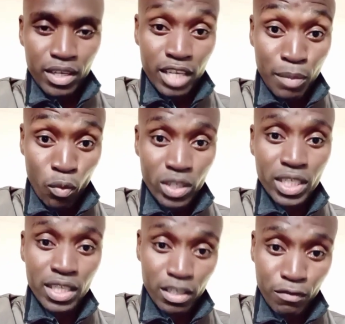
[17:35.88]
Keep
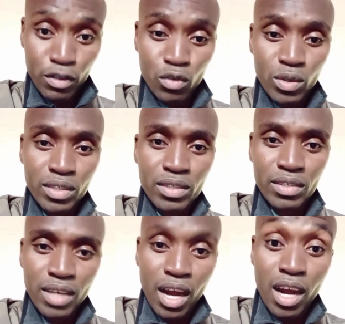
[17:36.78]
watching these videos.
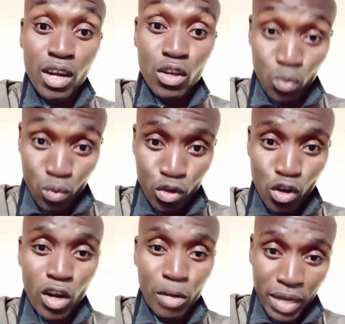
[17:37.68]
You will
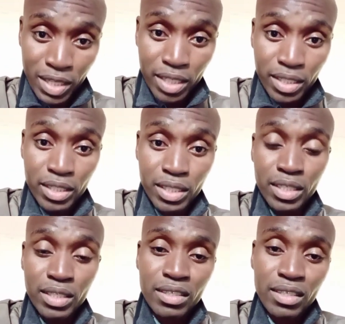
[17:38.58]
know what my strategy
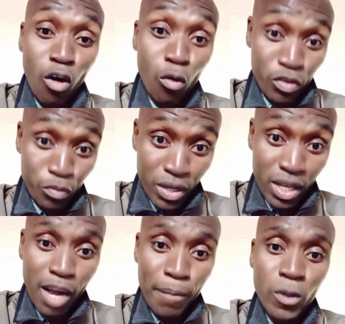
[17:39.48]
is. I'll be
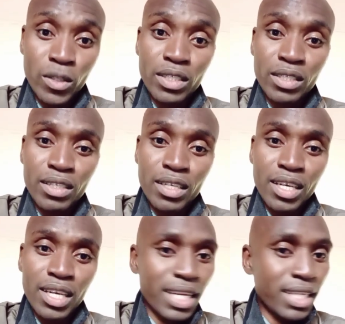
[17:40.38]
speaking about it.
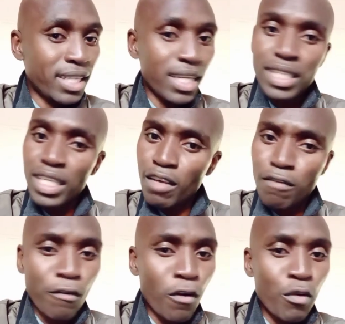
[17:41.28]
It doesn't
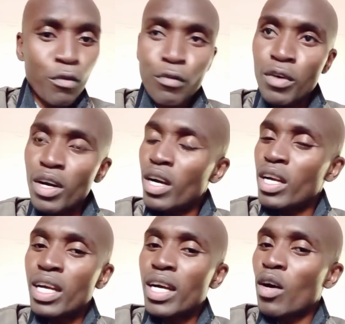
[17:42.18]
involve
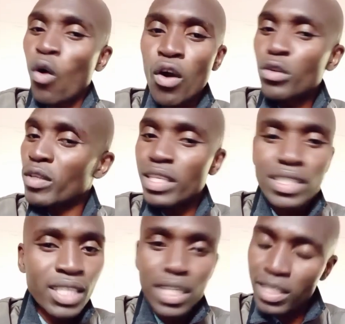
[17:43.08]
going to the
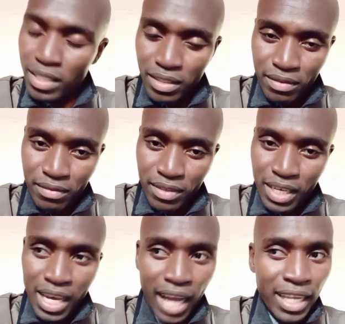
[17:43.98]
streets.
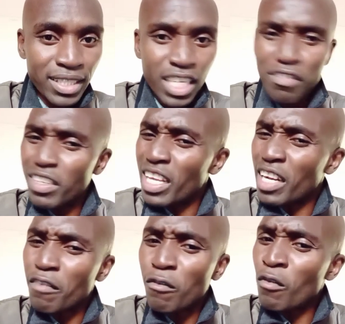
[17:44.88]
It doesn't even
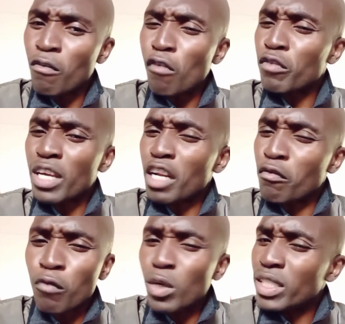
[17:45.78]
involve the
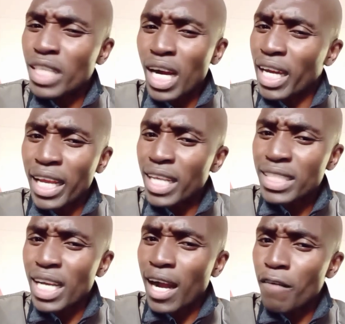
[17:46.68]
revolting against
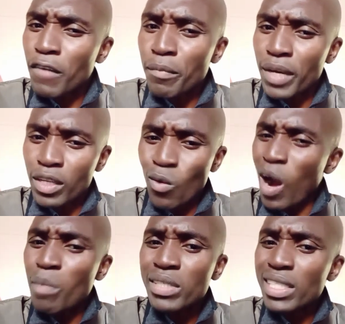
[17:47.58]
the government or
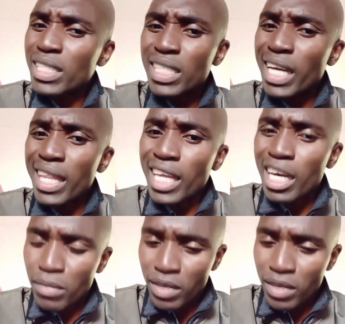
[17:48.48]
upsetting them.